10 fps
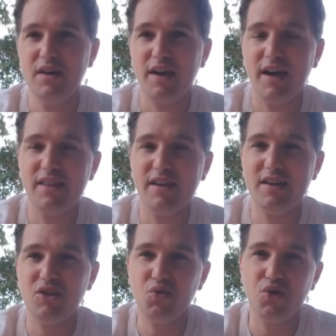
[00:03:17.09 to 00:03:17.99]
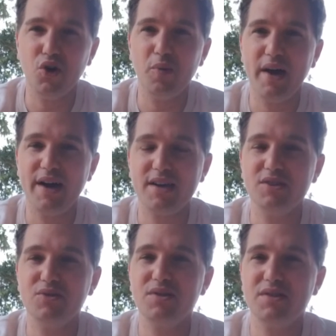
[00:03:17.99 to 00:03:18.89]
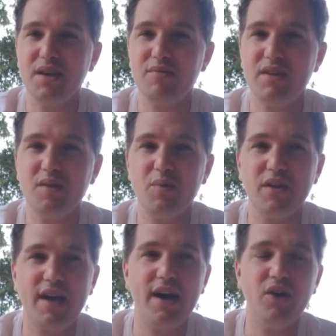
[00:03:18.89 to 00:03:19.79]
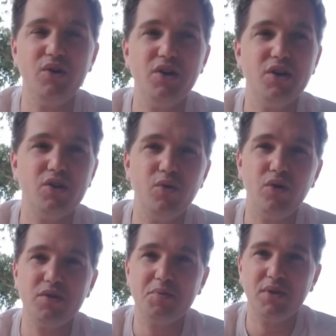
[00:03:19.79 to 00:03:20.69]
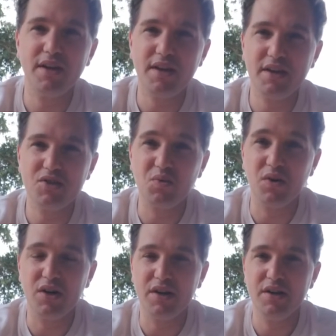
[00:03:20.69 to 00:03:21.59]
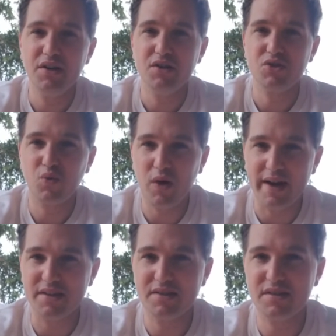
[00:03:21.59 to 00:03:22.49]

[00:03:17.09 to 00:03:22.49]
And then you go back and do the same thing, but now you only play each one twice.